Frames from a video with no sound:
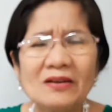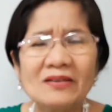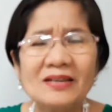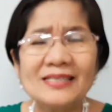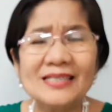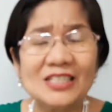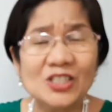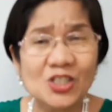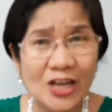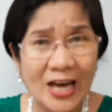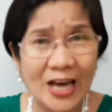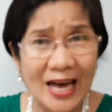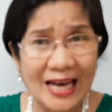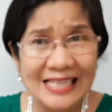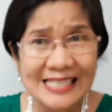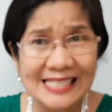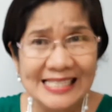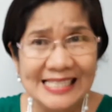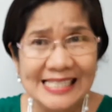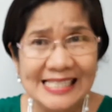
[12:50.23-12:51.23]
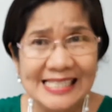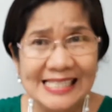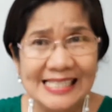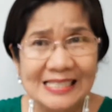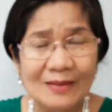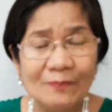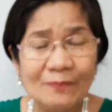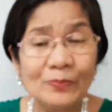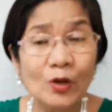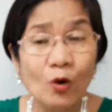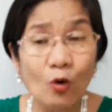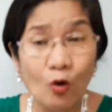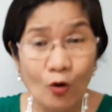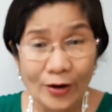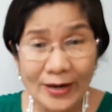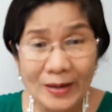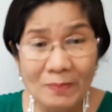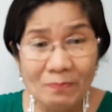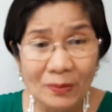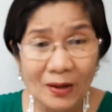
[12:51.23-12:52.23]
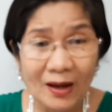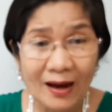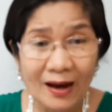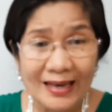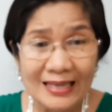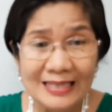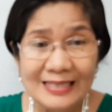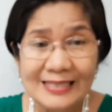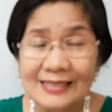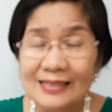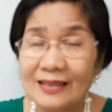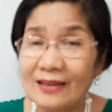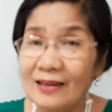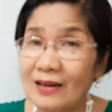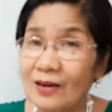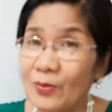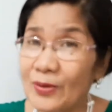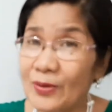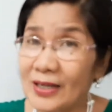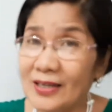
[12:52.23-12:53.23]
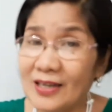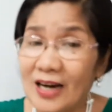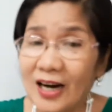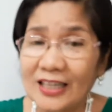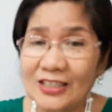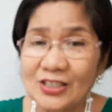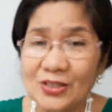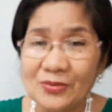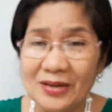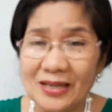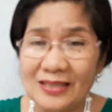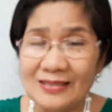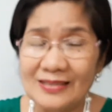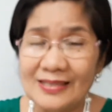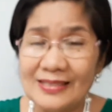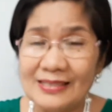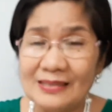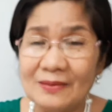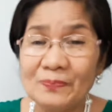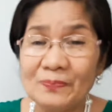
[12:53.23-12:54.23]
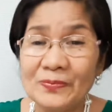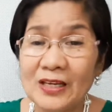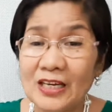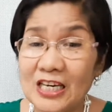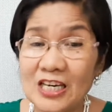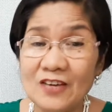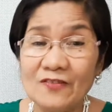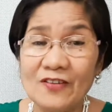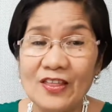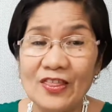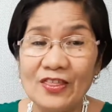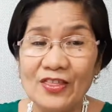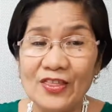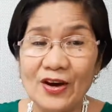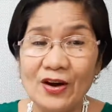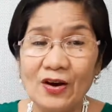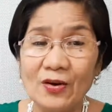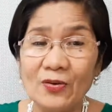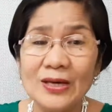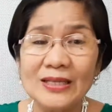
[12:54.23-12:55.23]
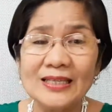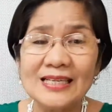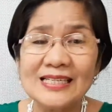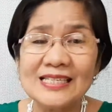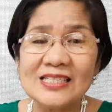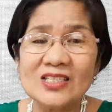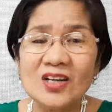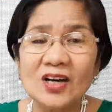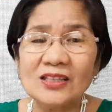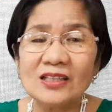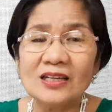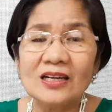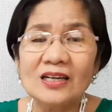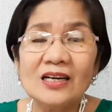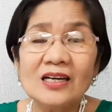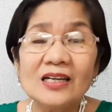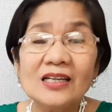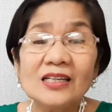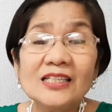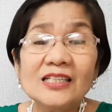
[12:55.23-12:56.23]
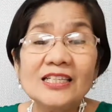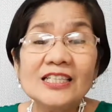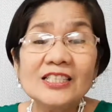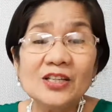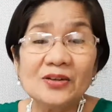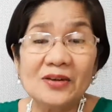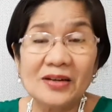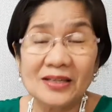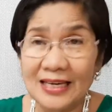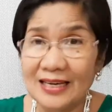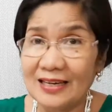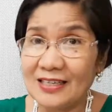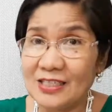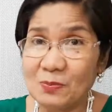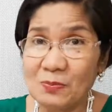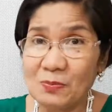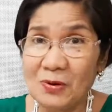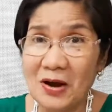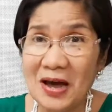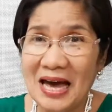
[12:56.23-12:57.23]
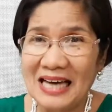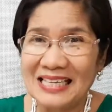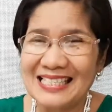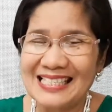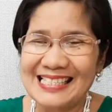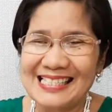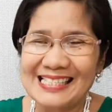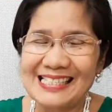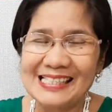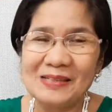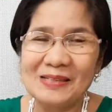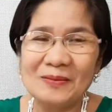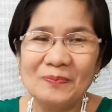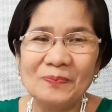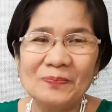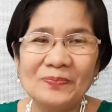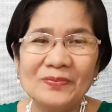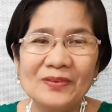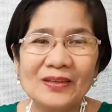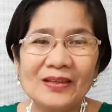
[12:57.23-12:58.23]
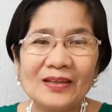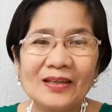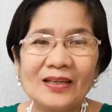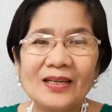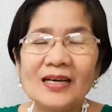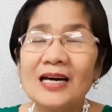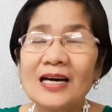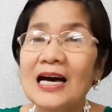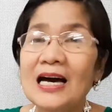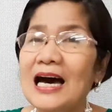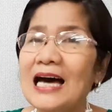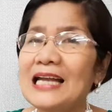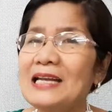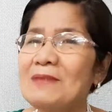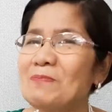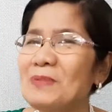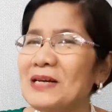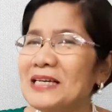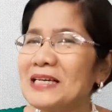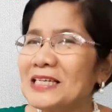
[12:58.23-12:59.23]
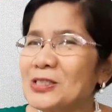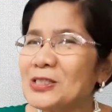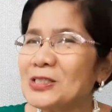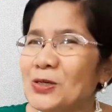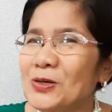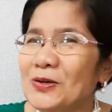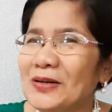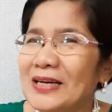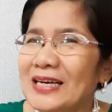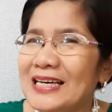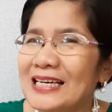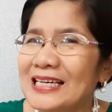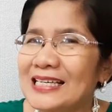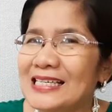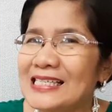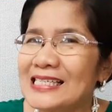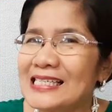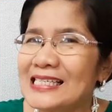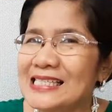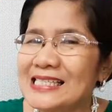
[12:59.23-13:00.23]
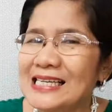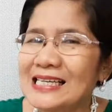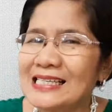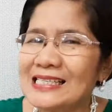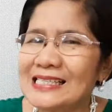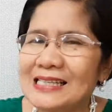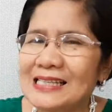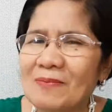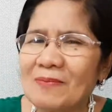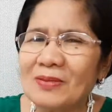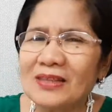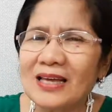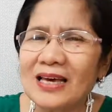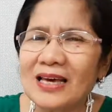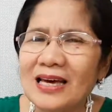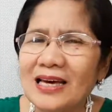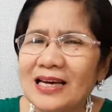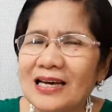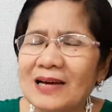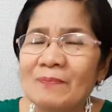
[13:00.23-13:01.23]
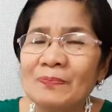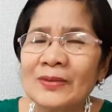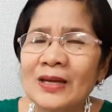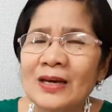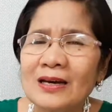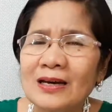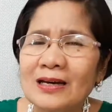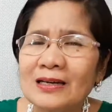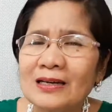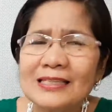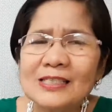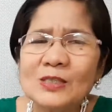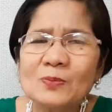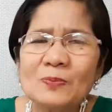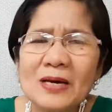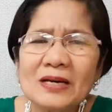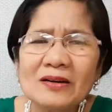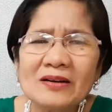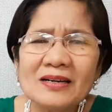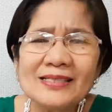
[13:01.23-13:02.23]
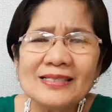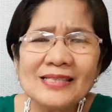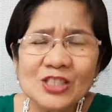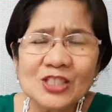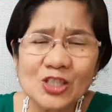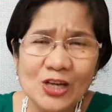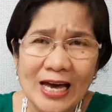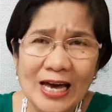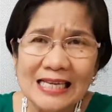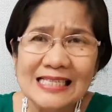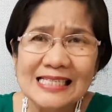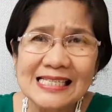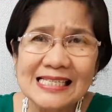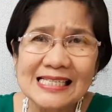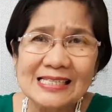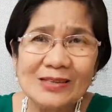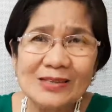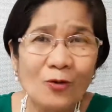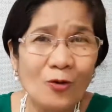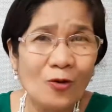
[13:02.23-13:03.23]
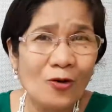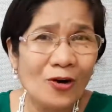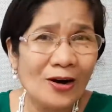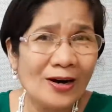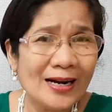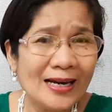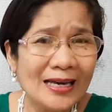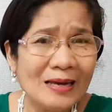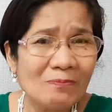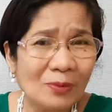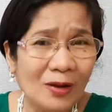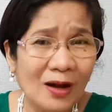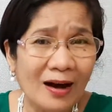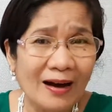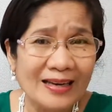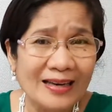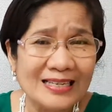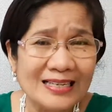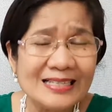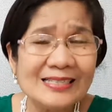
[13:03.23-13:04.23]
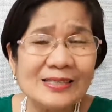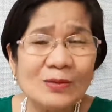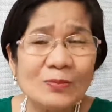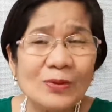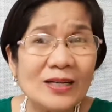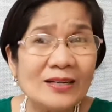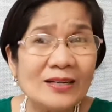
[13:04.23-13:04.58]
suggests or implies with an utterance, even though it is not literally expressed. An implicature is something the speaker suggests or implies with an